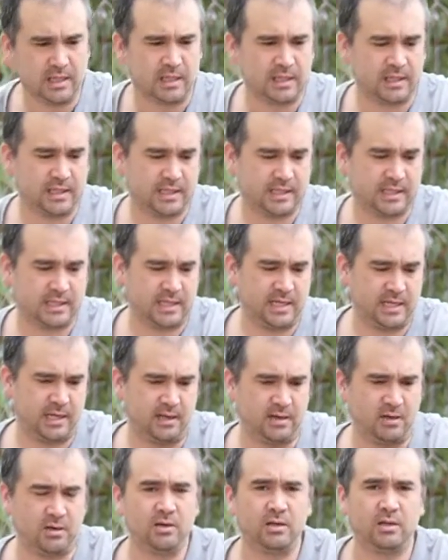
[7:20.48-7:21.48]
let's
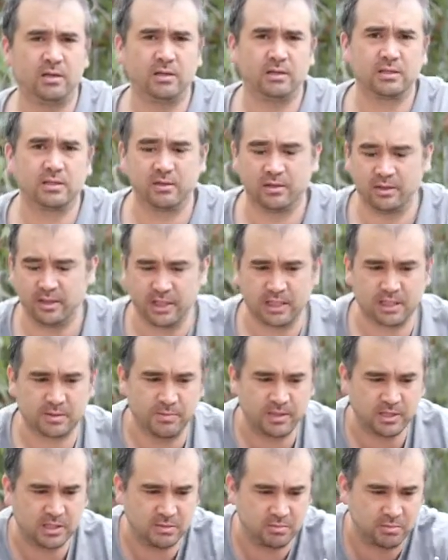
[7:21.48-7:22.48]
now do the next
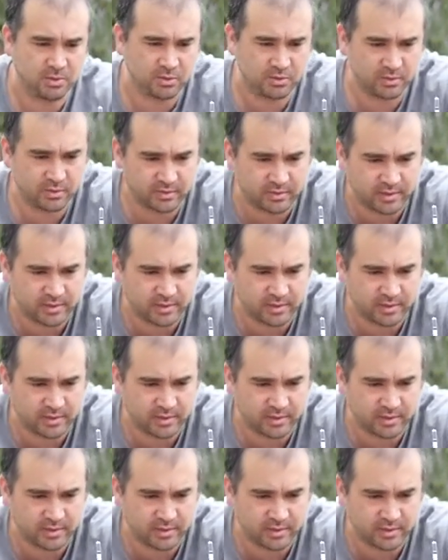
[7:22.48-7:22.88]
most important